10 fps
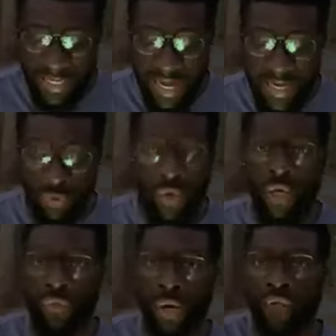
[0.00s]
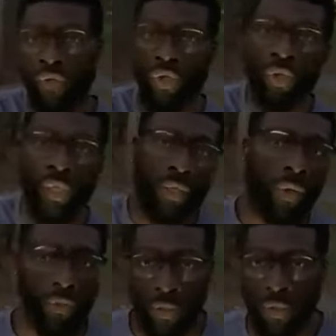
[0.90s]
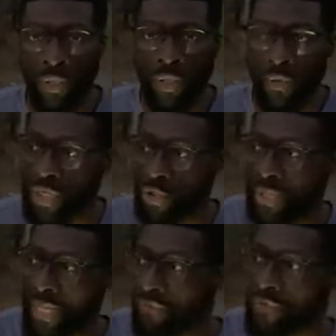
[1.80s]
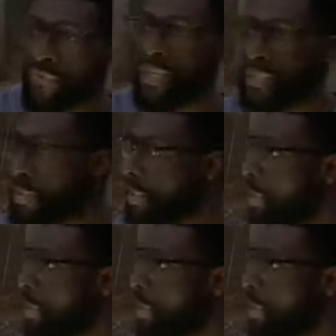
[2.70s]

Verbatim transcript: guide where, wherever you're going to go, right? So the Heavenly Father